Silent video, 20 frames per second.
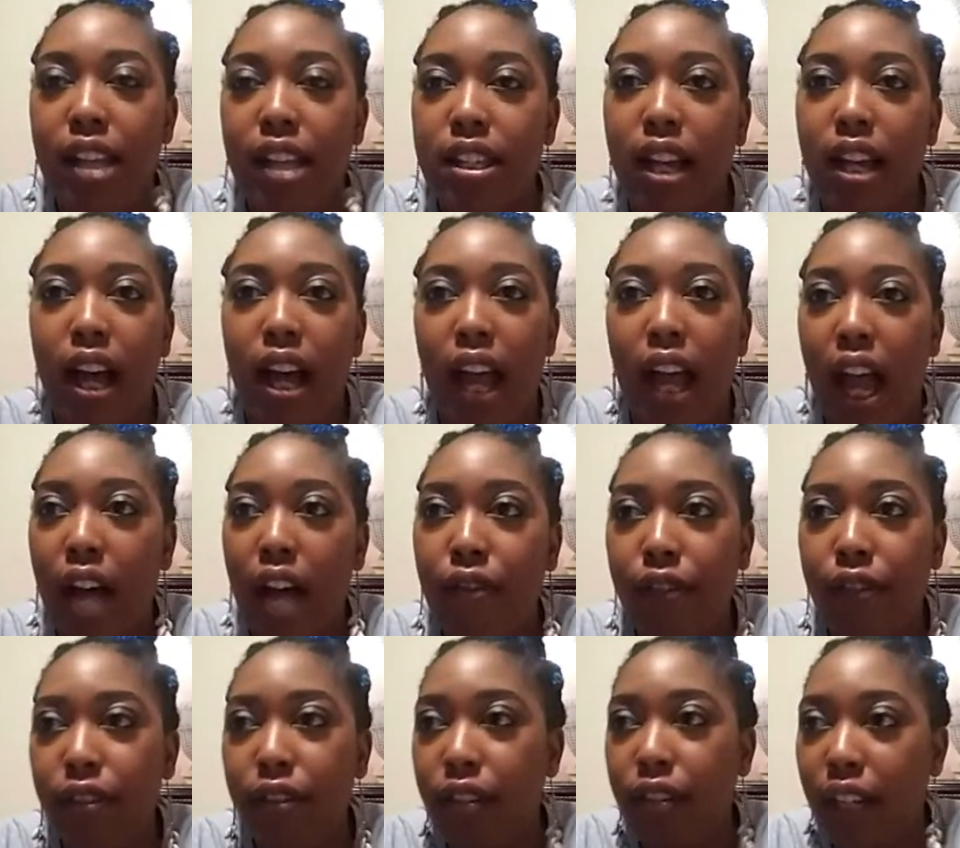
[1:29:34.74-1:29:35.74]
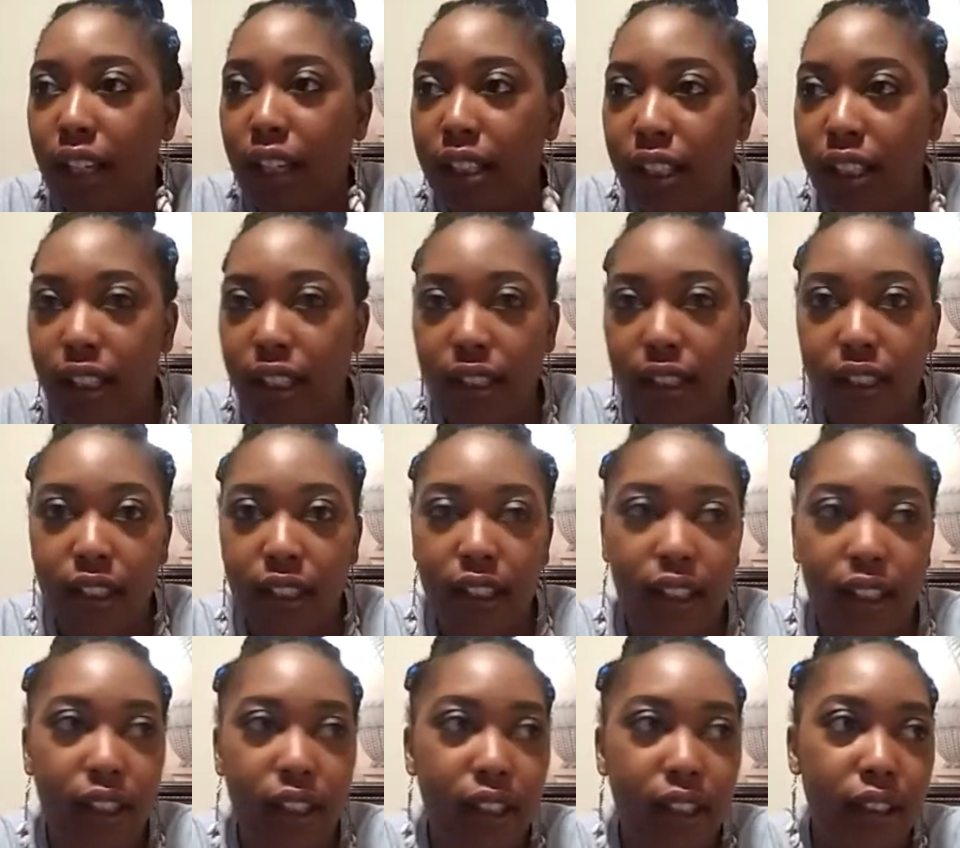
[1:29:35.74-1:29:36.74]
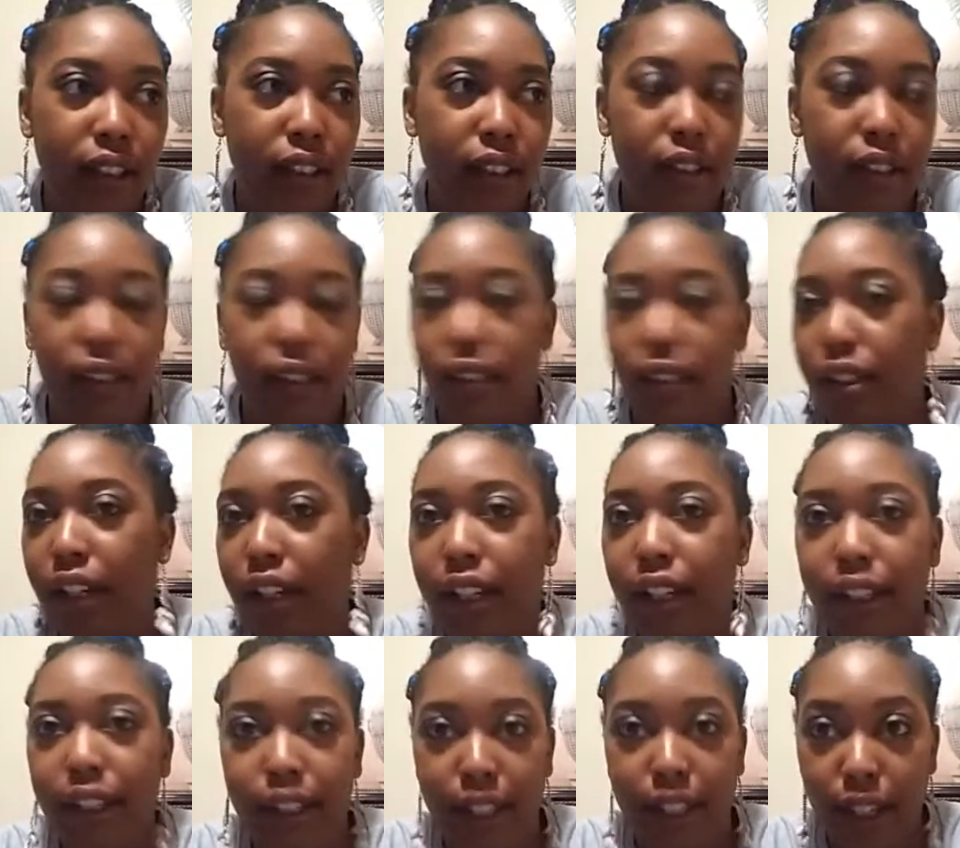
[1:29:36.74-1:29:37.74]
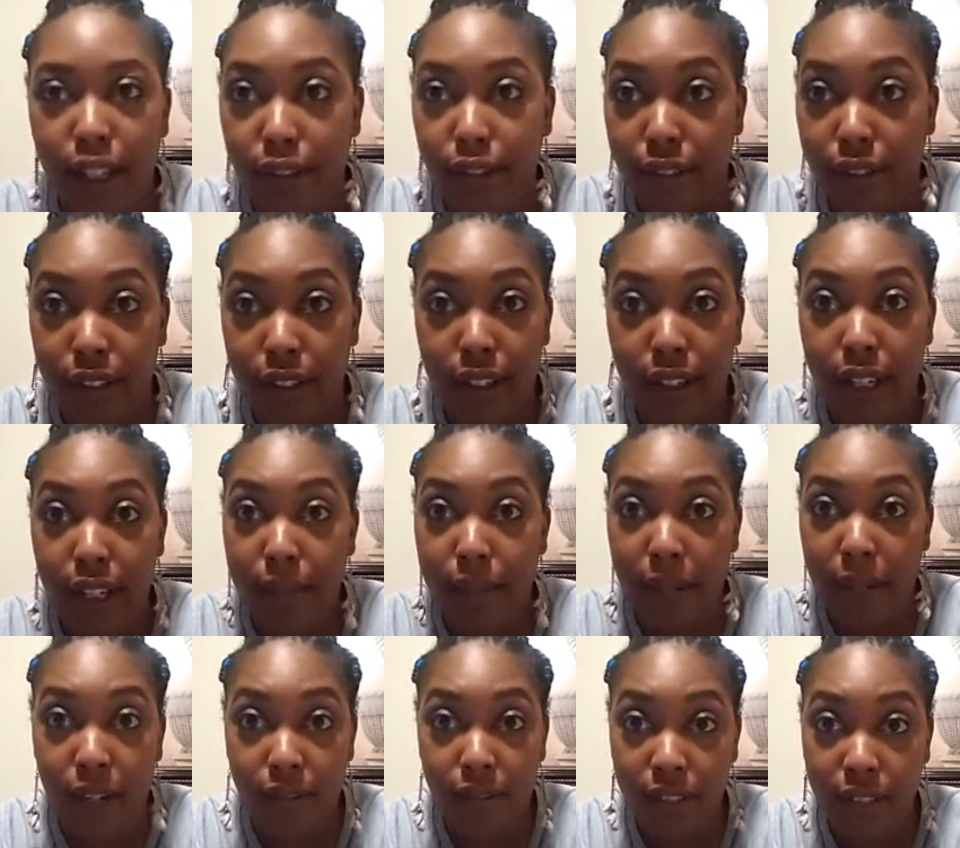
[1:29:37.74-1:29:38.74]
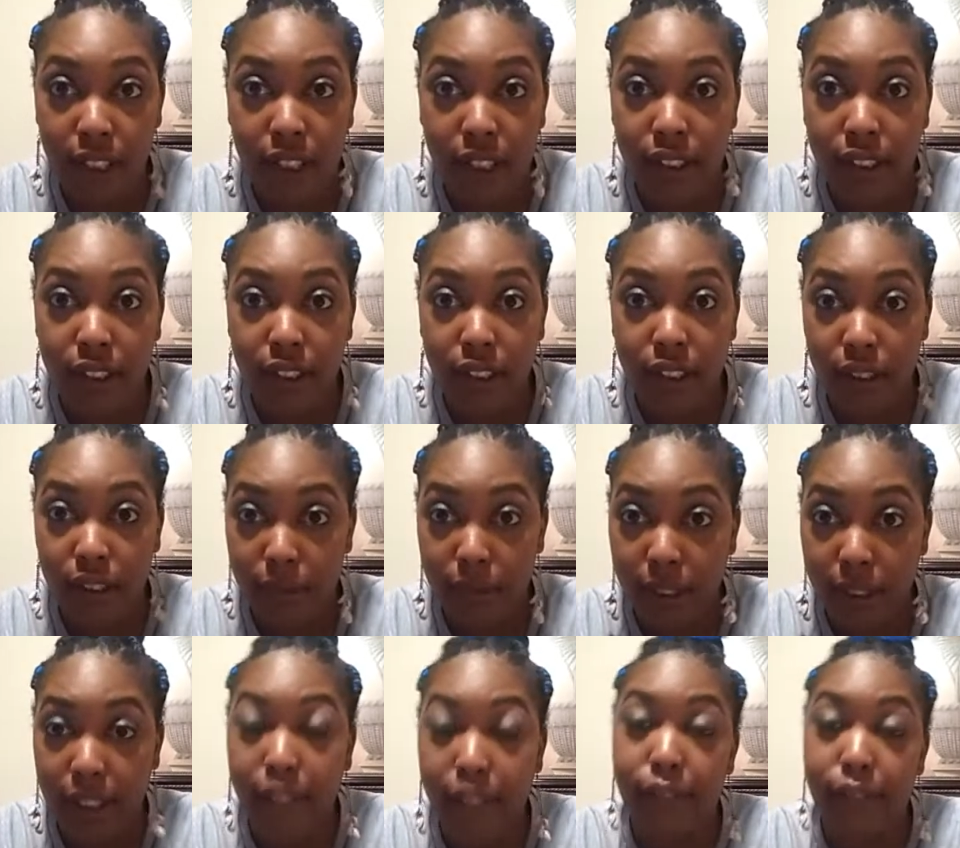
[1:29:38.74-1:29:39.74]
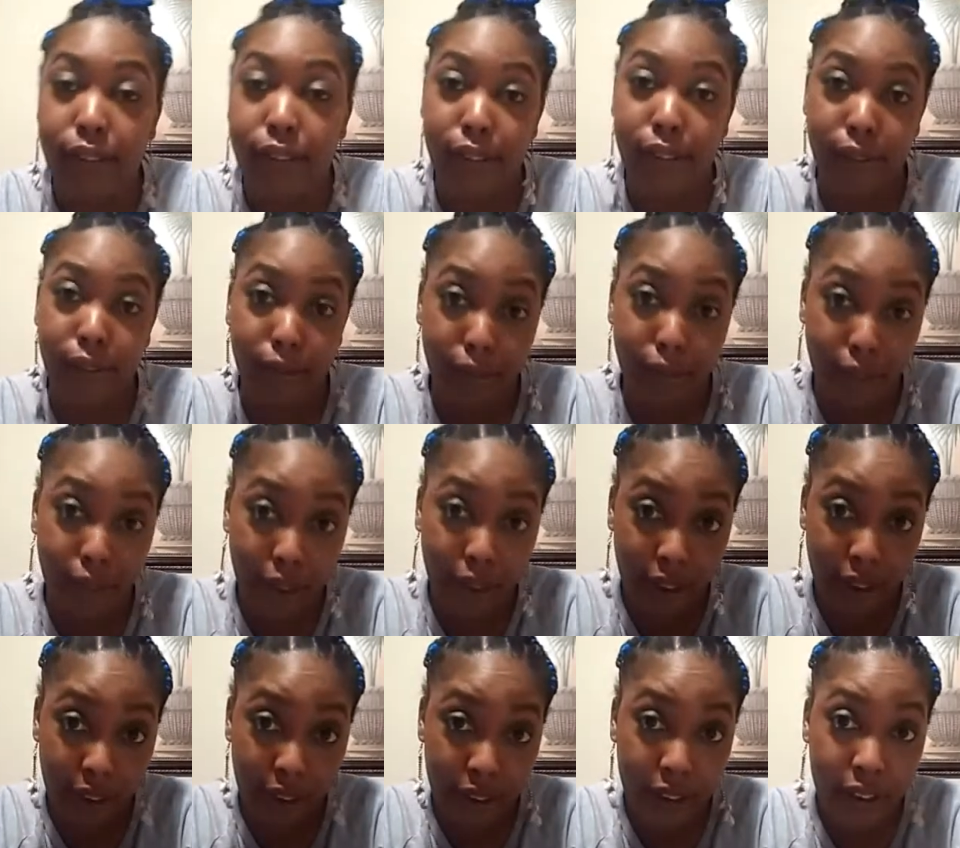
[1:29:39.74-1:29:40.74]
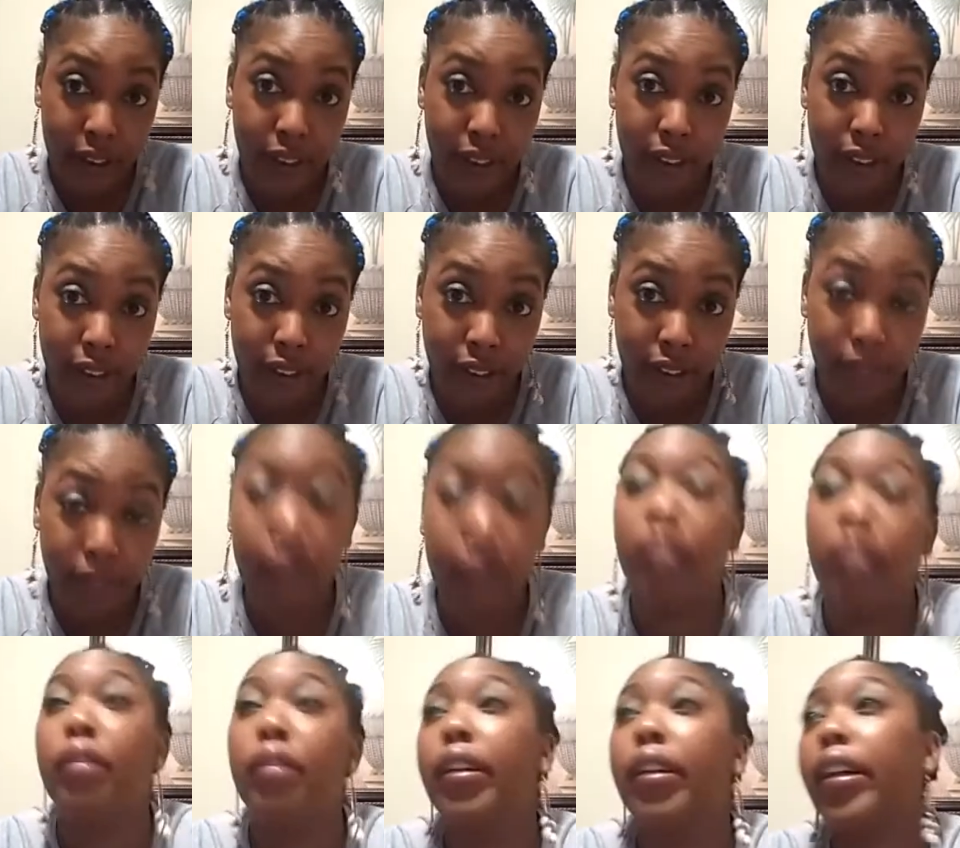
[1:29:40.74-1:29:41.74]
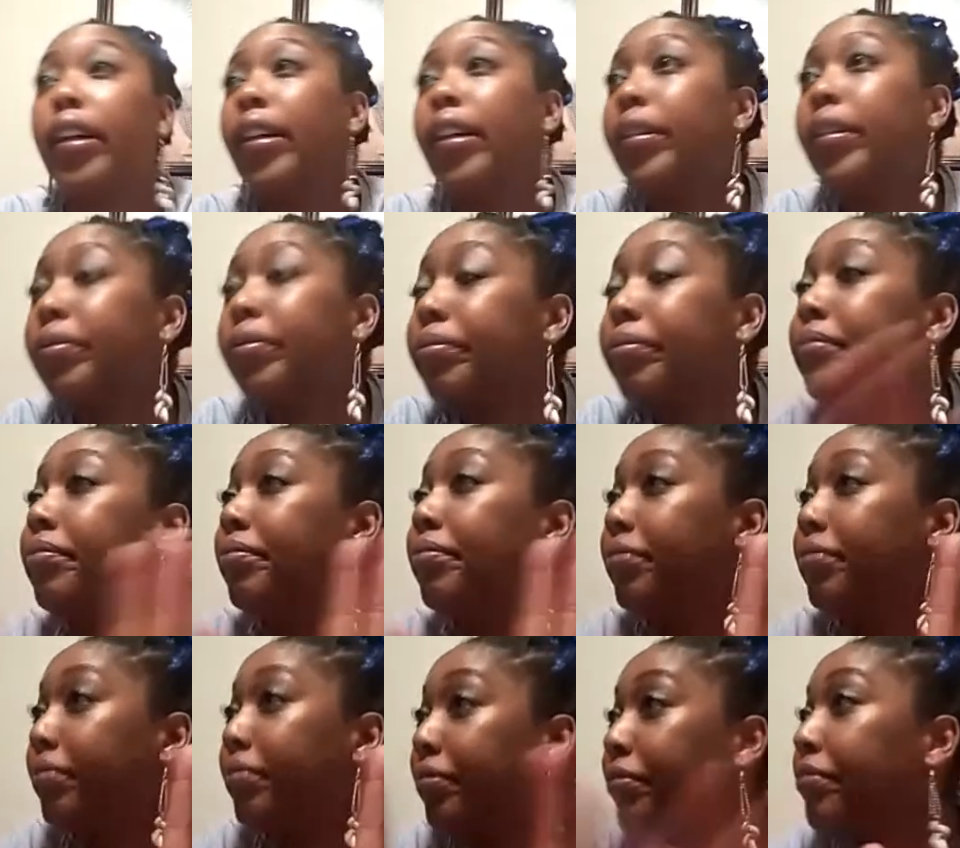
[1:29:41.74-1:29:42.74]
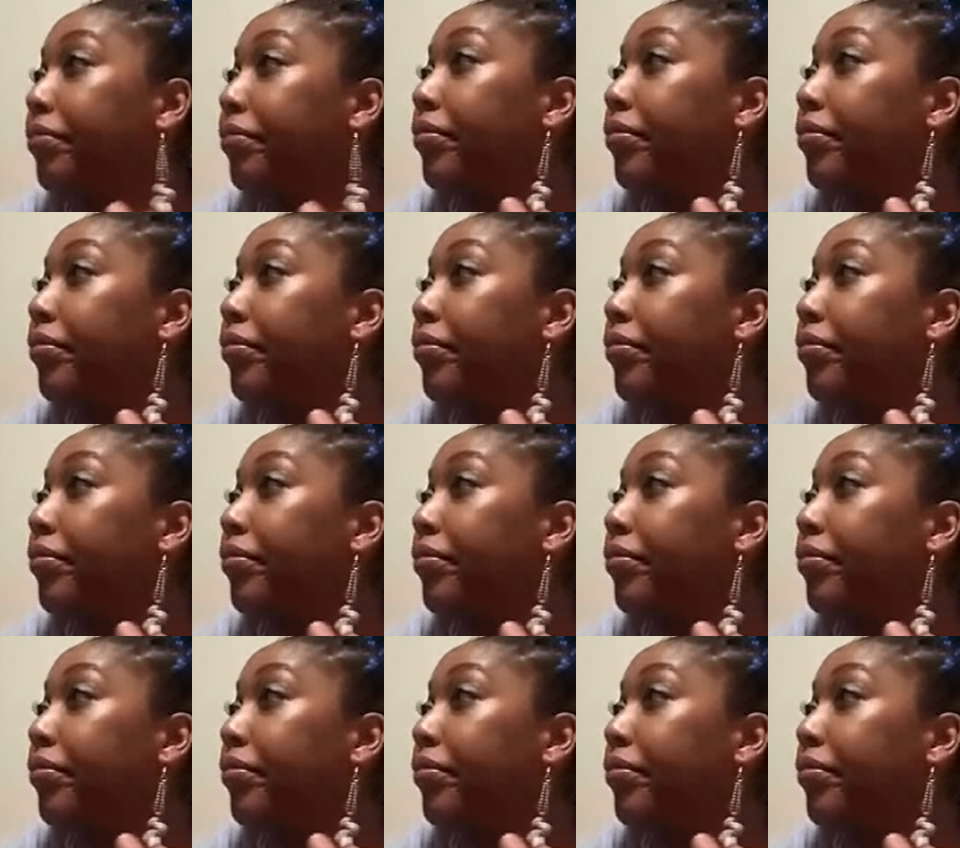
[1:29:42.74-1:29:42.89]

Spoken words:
as a Afro Latina and you ain't never claim Afro Latina. I'm like, really? Okay. I'm